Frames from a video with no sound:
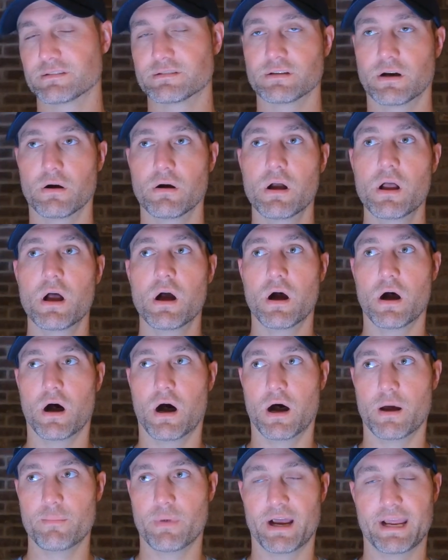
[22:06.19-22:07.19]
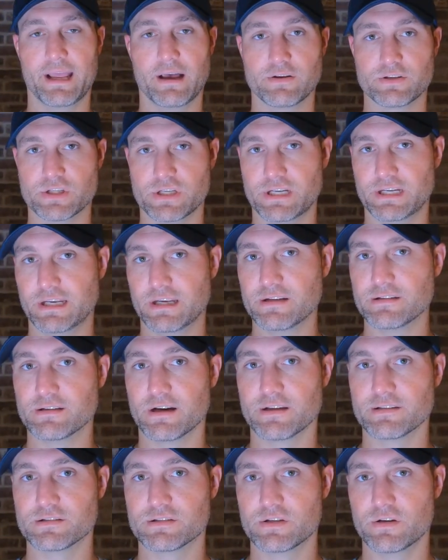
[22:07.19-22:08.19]
So on my LG, it
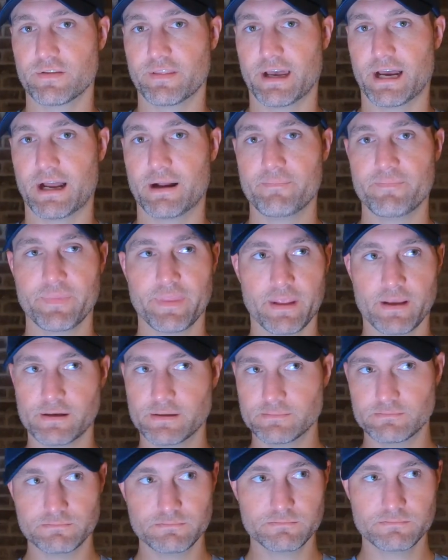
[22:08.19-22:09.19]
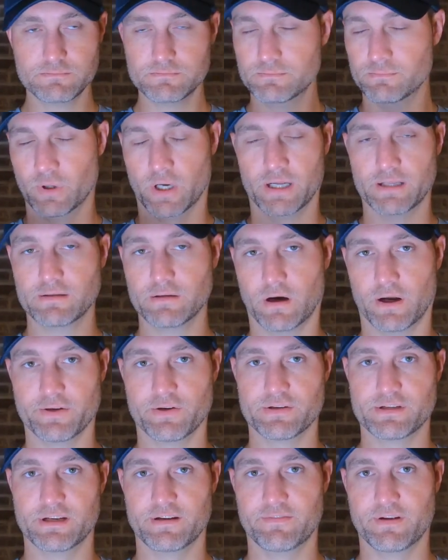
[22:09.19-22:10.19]
does do that. But on
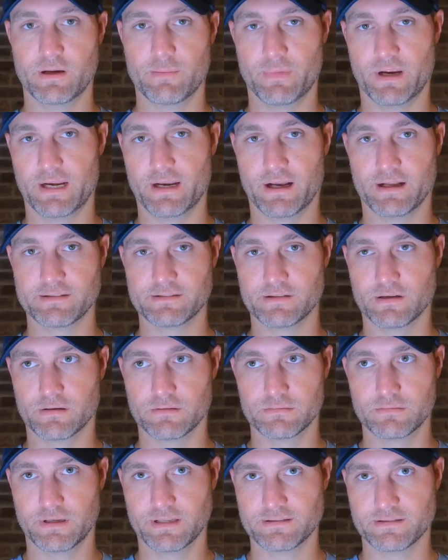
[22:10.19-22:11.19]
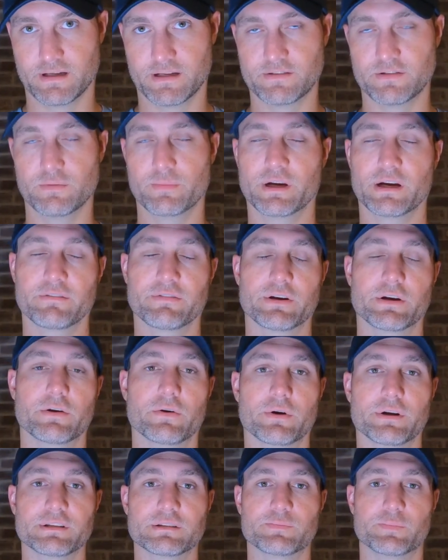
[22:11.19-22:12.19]
your TV, it may not. So it's not too big of an
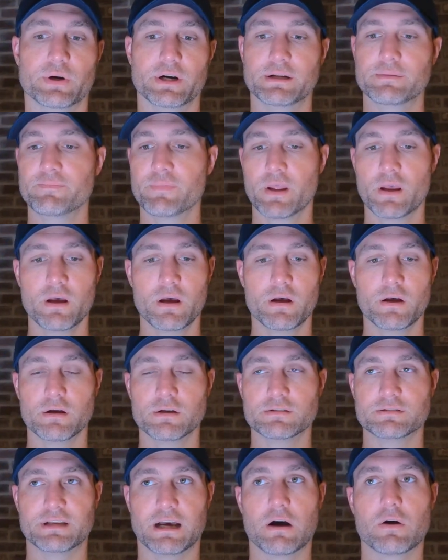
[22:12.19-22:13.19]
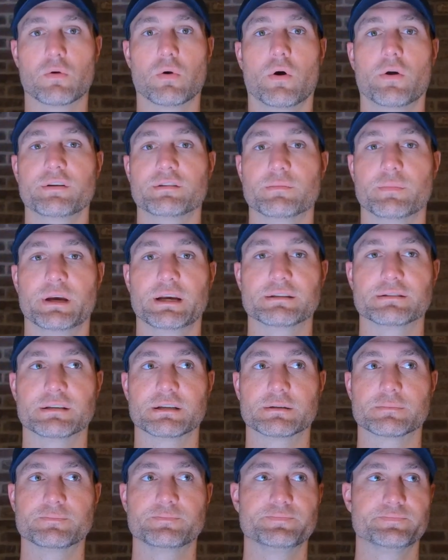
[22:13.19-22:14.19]
annoyance. But sound quality is
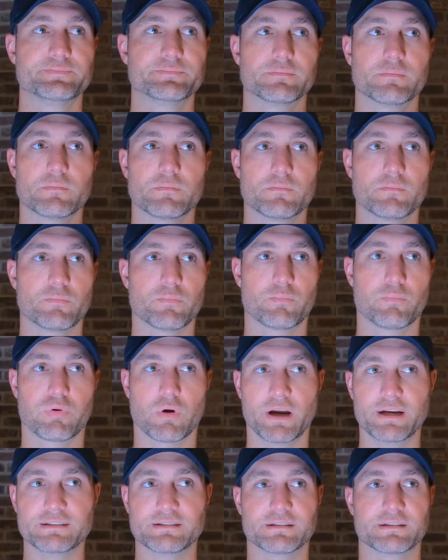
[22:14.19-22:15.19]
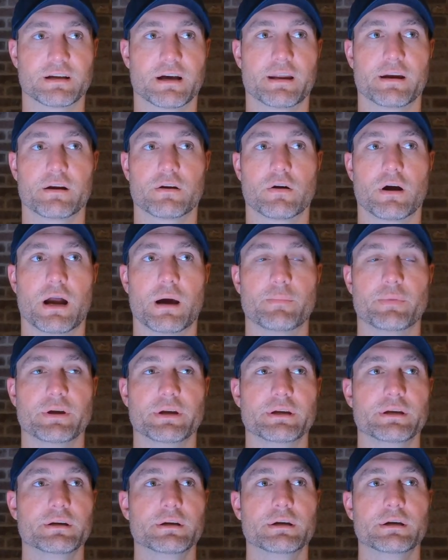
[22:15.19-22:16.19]
amazing. Price is kind of crappy.